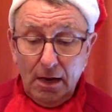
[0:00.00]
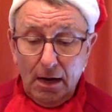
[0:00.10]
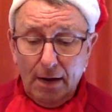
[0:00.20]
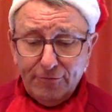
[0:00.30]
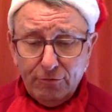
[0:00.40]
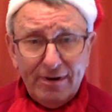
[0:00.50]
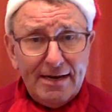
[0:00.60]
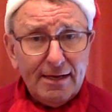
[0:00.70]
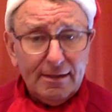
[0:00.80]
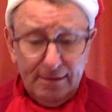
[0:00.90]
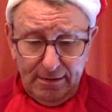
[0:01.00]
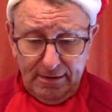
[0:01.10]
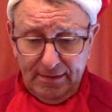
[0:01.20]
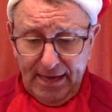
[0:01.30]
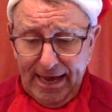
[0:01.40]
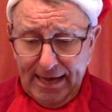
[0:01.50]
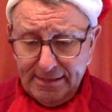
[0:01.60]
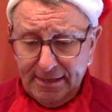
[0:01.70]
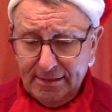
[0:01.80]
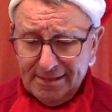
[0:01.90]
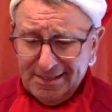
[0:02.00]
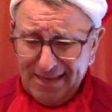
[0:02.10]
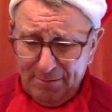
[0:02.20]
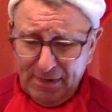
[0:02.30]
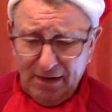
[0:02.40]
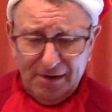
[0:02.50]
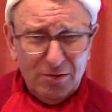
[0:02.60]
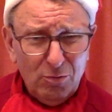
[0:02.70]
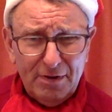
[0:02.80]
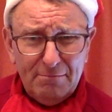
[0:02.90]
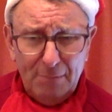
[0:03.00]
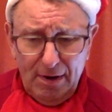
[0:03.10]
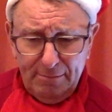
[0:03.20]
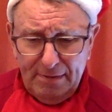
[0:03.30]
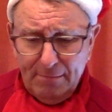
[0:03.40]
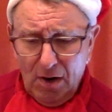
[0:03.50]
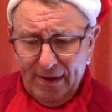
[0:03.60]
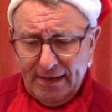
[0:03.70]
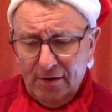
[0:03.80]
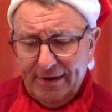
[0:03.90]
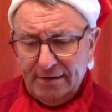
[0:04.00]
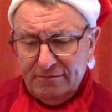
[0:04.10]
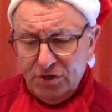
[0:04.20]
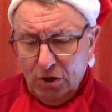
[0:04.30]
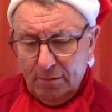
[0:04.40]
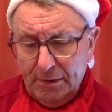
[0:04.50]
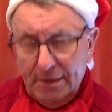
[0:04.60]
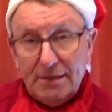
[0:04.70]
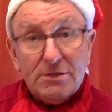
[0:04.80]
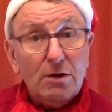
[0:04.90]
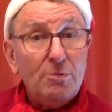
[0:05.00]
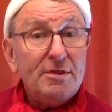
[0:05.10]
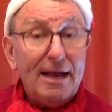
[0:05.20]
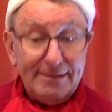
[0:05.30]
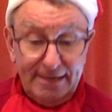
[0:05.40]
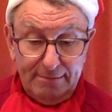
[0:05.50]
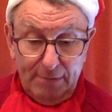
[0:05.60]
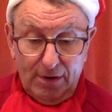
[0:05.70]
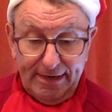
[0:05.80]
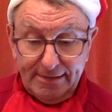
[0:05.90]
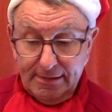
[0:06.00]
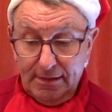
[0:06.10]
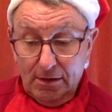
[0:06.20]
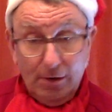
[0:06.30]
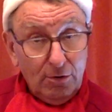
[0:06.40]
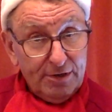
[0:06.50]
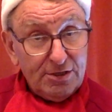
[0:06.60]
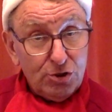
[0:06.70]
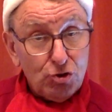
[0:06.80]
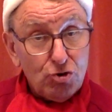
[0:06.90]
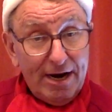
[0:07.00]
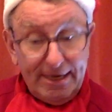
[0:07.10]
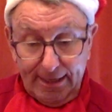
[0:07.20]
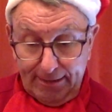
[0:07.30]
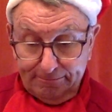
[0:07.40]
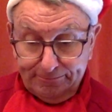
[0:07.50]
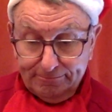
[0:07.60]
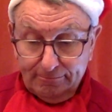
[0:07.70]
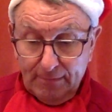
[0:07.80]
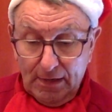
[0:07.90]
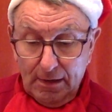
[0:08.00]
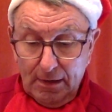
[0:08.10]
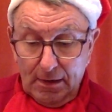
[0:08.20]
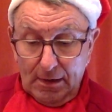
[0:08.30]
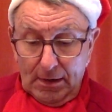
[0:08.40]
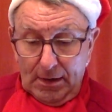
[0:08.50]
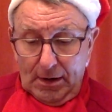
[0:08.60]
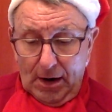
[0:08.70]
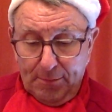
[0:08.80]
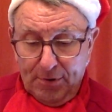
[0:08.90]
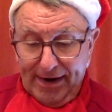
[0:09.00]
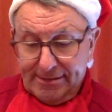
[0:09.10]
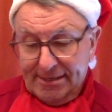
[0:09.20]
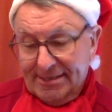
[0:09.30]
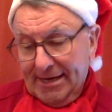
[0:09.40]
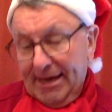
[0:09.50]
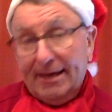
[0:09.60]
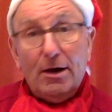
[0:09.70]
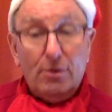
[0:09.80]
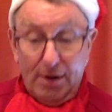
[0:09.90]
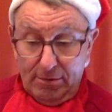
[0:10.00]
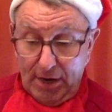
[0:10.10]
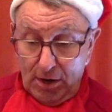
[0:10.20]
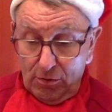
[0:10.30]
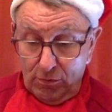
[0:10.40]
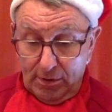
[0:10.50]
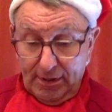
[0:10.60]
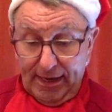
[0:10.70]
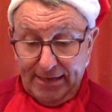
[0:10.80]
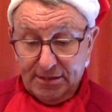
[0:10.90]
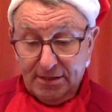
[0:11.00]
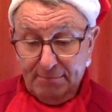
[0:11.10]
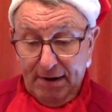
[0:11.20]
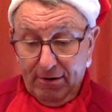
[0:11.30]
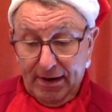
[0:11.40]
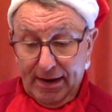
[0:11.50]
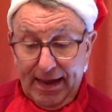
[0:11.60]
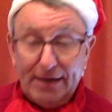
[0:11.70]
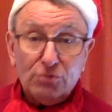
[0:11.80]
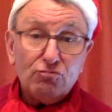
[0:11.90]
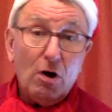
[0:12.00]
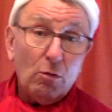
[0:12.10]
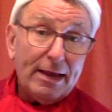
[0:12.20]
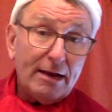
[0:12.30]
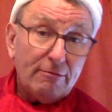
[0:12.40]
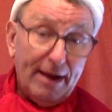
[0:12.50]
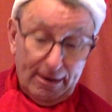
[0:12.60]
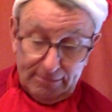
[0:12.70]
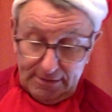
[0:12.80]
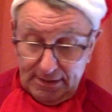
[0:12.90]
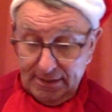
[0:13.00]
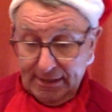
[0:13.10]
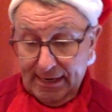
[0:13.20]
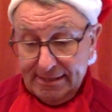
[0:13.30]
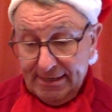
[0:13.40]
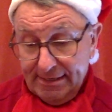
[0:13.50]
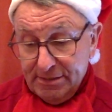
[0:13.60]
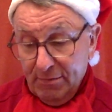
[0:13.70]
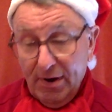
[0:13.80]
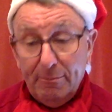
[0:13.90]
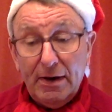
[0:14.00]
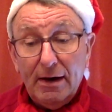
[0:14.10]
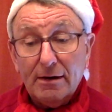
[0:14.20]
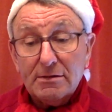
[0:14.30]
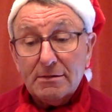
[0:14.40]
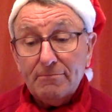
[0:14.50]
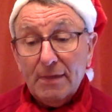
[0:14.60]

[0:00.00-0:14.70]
After reading the ad in the summer, I thought it might be my kind of job, so with that in mind, I got into training. I practiced saying ho ho ho into the mirror and rolling around, getting into my part.